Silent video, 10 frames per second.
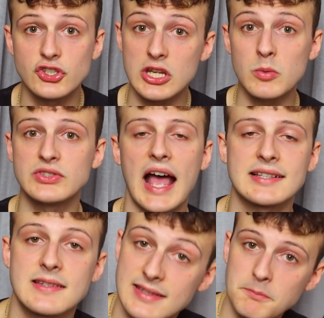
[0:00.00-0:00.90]
she was
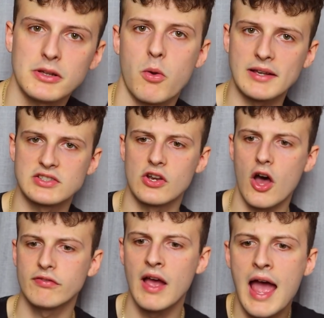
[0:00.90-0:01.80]
asked the simple question
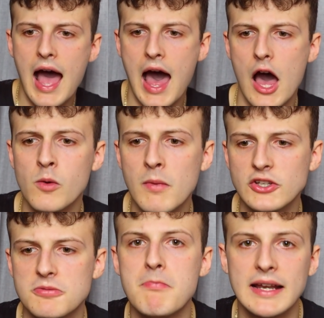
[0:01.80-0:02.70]
of, how
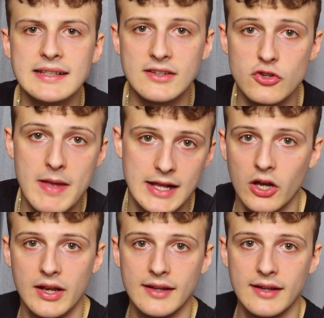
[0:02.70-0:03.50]
much money did you make on